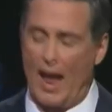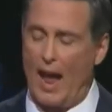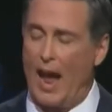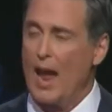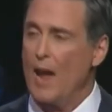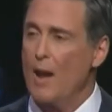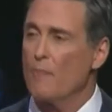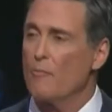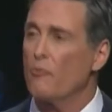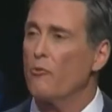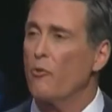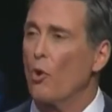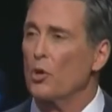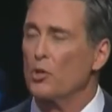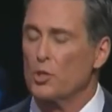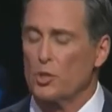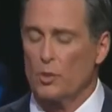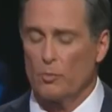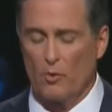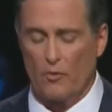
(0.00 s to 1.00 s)
I am
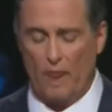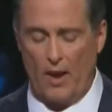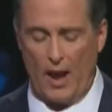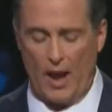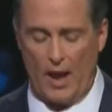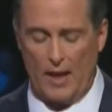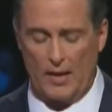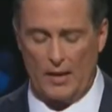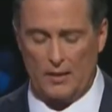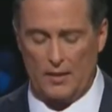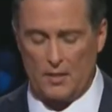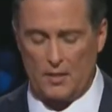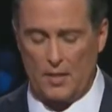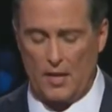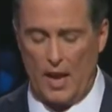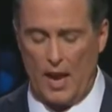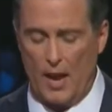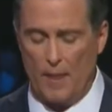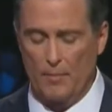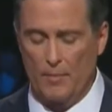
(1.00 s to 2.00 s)
forced to move on at this
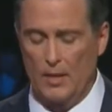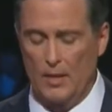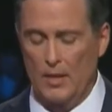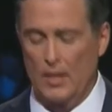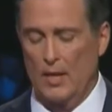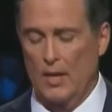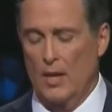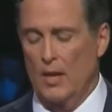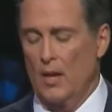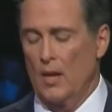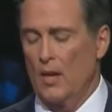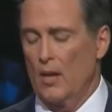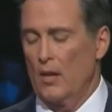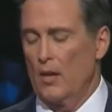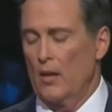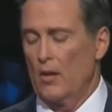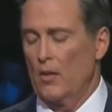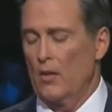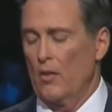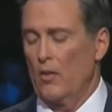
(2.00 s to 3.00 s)
time. How gullible do you
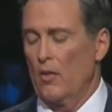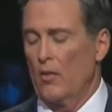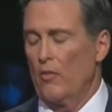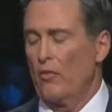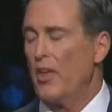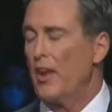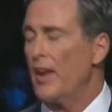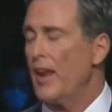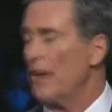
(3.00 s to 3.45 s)
think people are?